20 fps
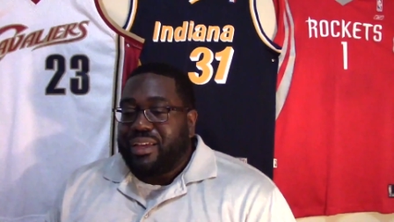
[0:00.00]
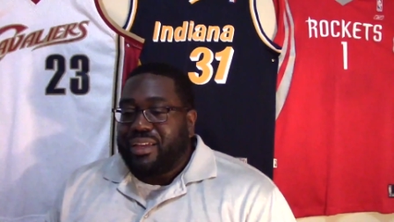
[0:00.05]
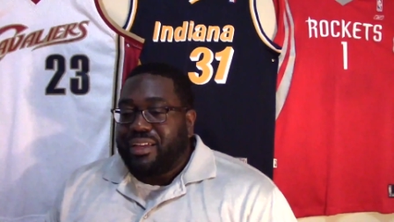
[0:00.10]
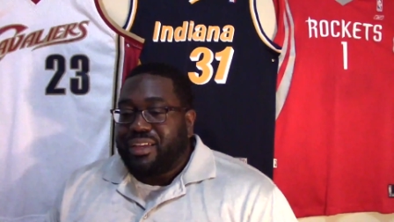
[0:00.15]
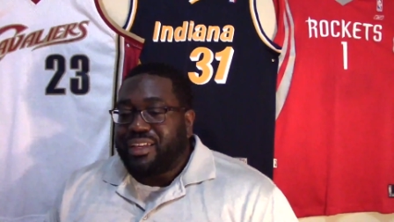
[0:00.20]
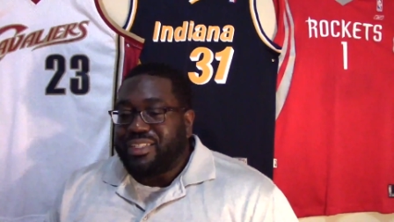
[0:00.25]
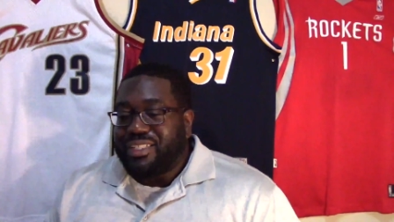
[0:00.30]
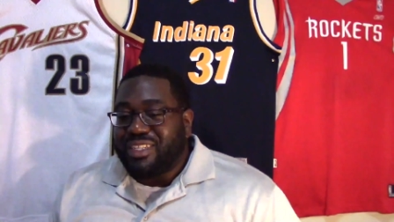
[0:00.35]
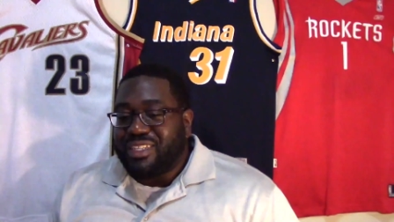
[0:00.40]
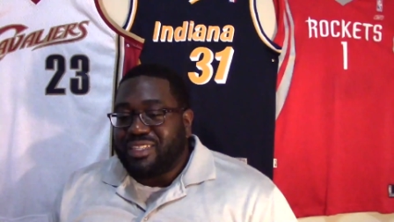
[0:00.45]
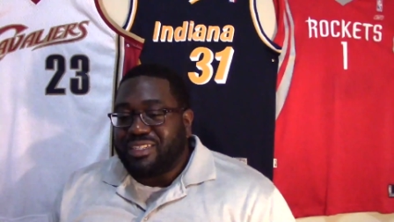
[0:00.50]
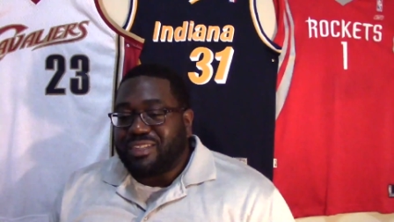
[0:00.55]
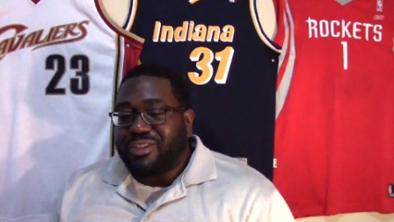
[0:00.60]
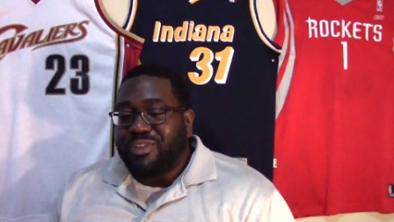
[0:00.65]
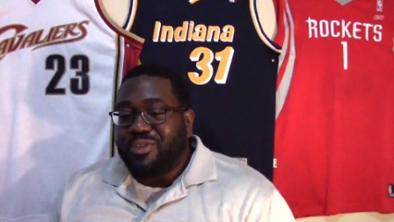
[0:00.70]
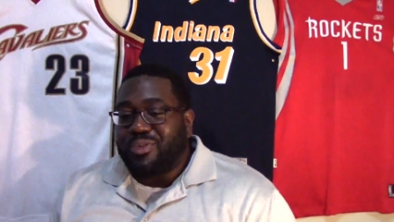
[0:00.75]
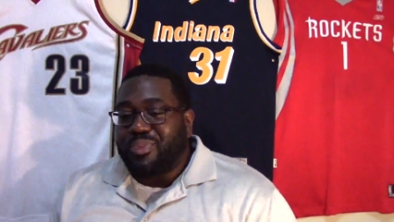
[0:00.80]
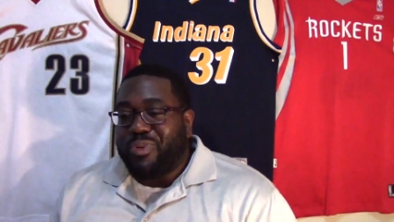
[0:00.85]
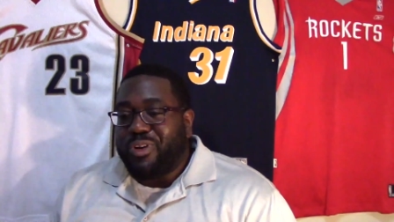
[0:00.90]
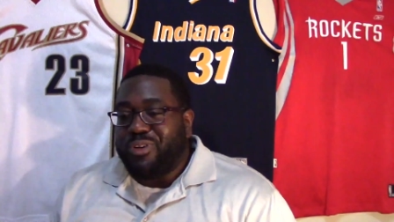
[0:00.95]

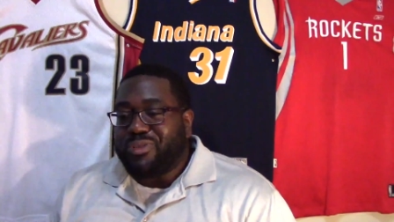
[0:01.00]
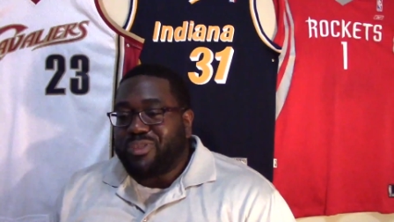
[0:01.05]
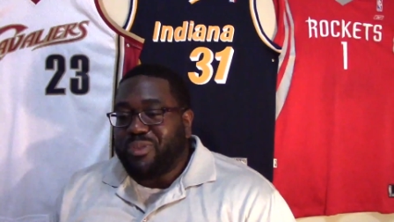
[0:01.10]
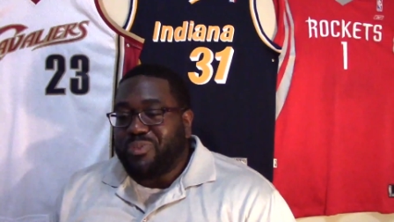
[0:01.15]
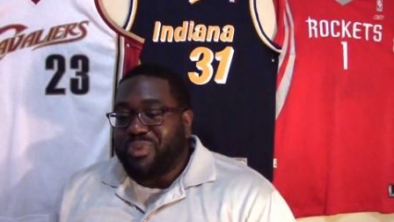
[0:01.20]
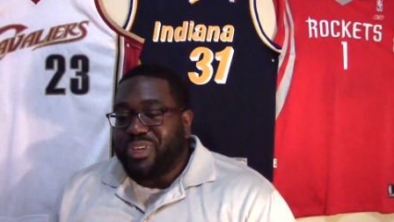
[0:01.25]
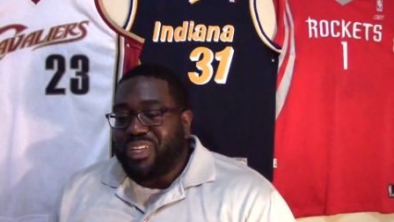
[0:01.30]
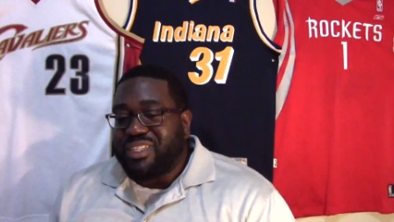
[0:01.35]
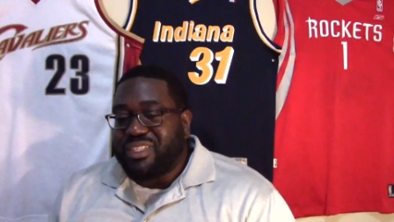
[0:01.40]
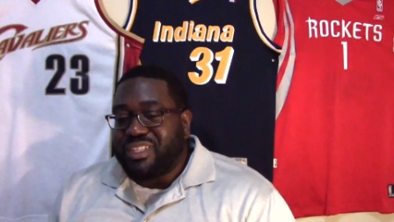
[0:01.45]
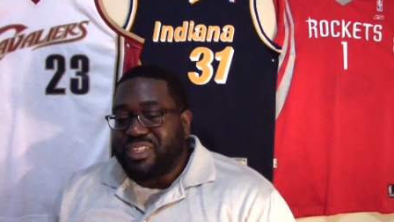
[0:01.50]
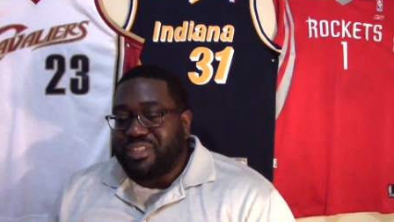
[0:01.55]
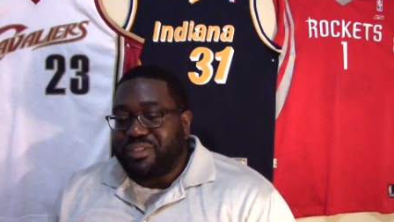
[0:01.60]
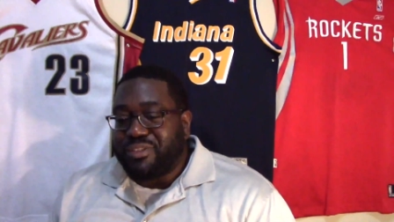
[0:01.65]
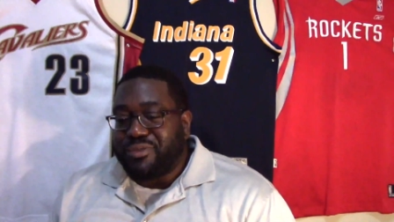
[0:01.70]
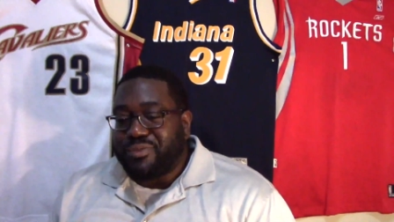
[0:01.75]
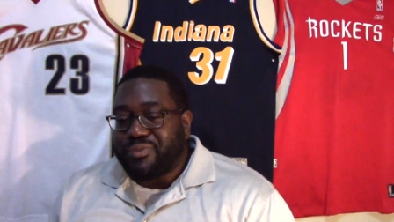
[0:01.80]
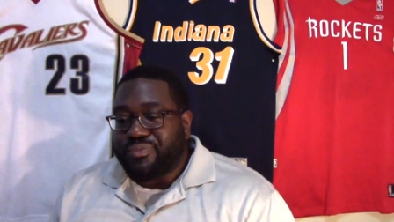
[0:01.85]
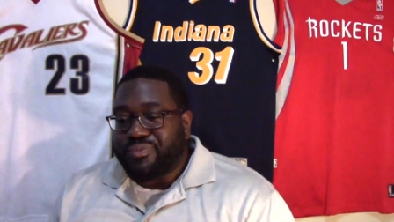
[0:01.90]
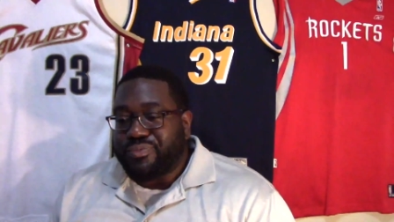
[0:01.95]
Antetokounmpo is a big
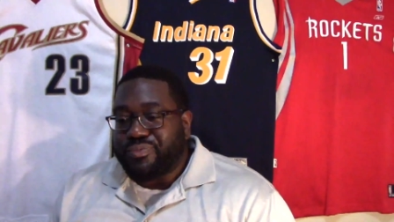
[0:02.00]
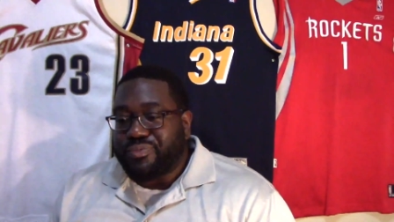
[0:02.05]
deal.